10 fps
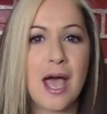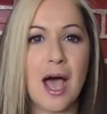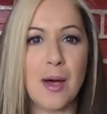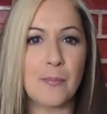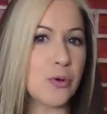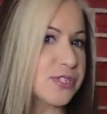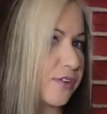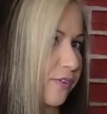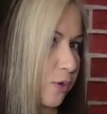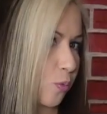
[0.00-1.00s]
Most
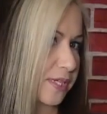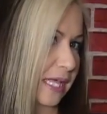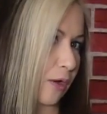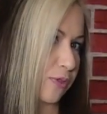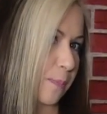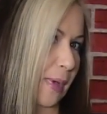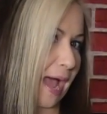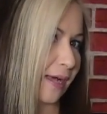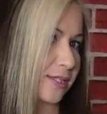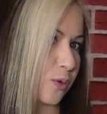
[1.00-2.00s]
of it was out the
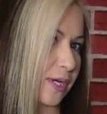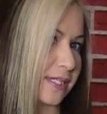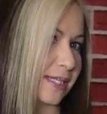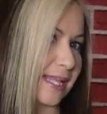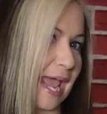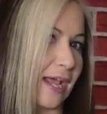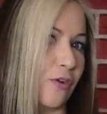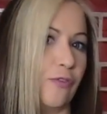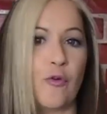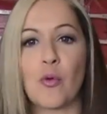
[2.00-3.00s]
back, so it does
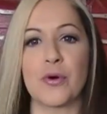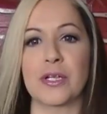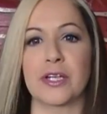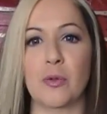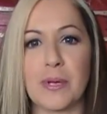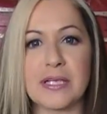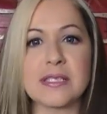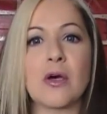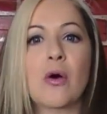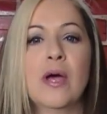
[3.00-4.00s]
angle forward a little bit,
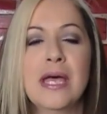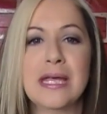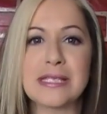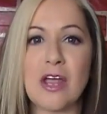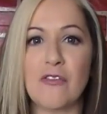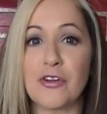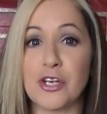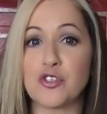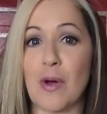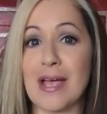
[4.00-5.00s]
so it's not
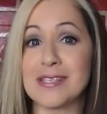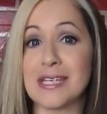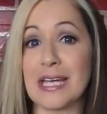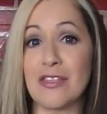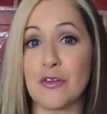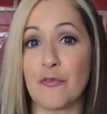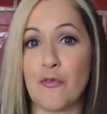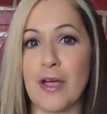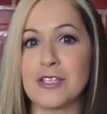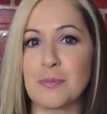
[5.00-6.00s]
very drastic in the
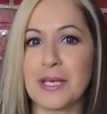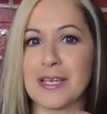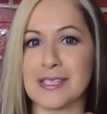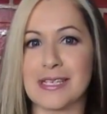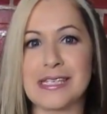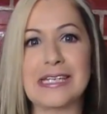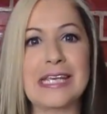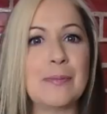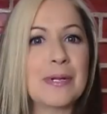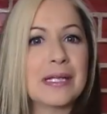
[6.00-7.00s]
front because I did
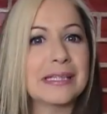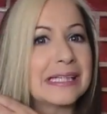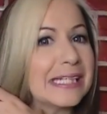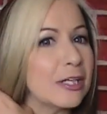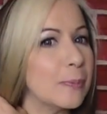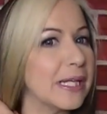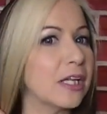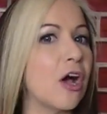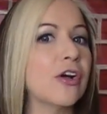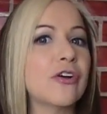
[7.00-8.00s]
keep it a little bit
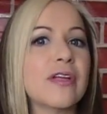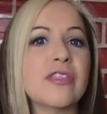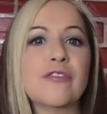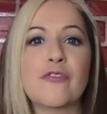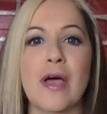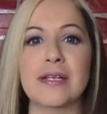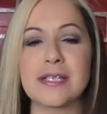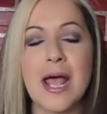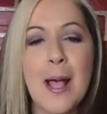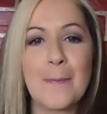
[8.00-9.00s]
longer in the
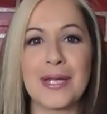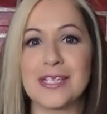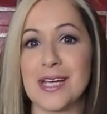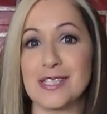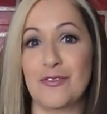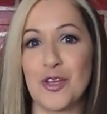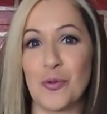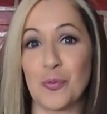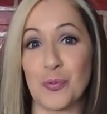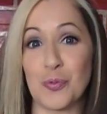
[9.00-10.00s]
front, but it does
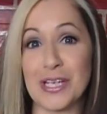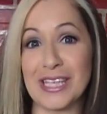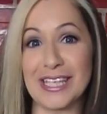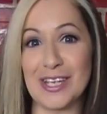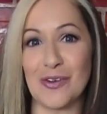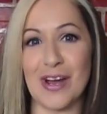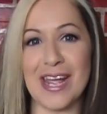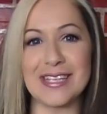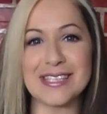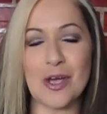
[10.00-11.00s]
feel really
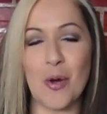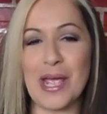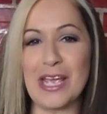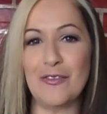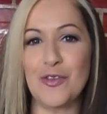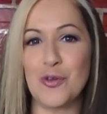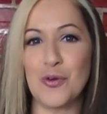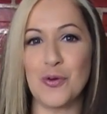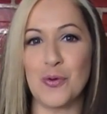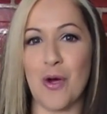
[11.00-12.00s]
great. So if
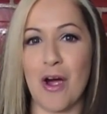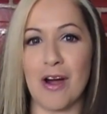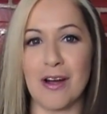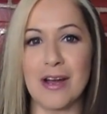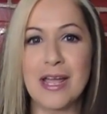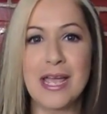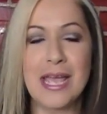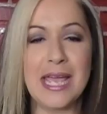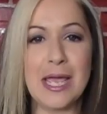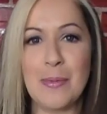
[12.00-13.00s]
you are
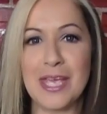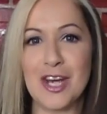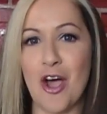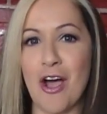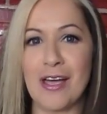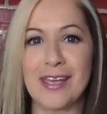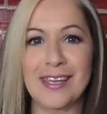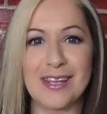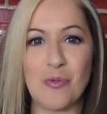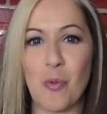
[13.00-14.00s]
hemming and
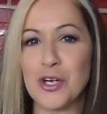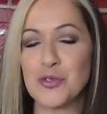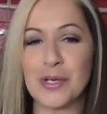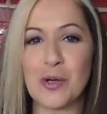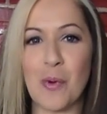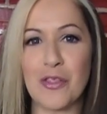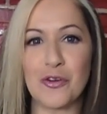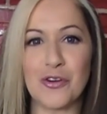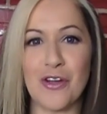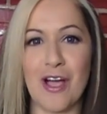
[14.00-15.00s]
hawing and wondering
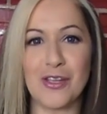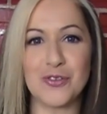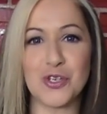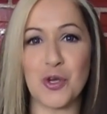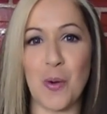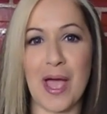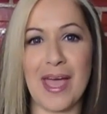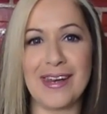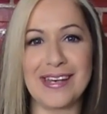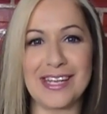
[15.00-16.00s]
whether or not you should go
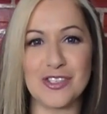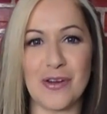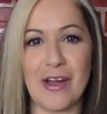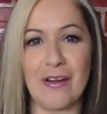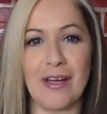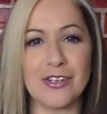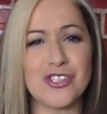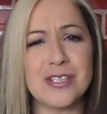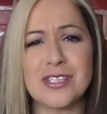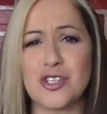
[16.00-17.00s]
ahead and get your hair cut,
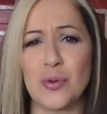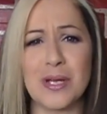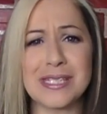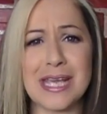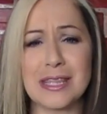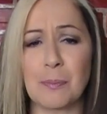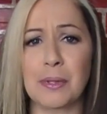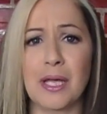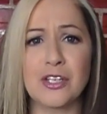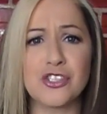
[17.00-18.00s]
just do it. Take the
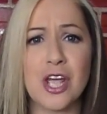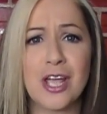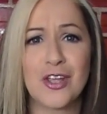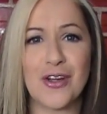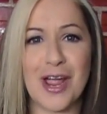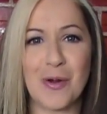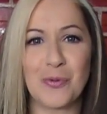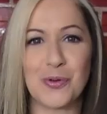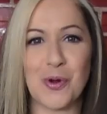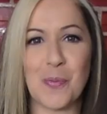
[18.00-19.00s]
plunge, your hair
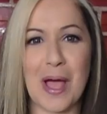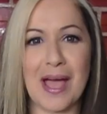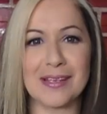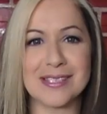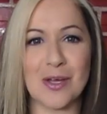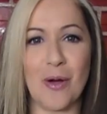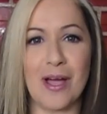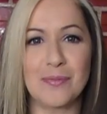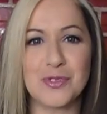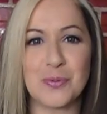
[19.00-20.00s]
will grow back. So
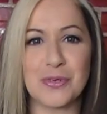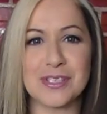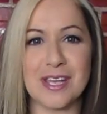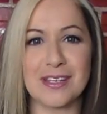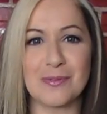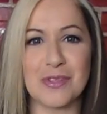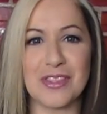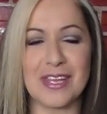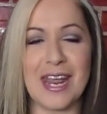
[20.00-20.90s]
I'm super excited with it.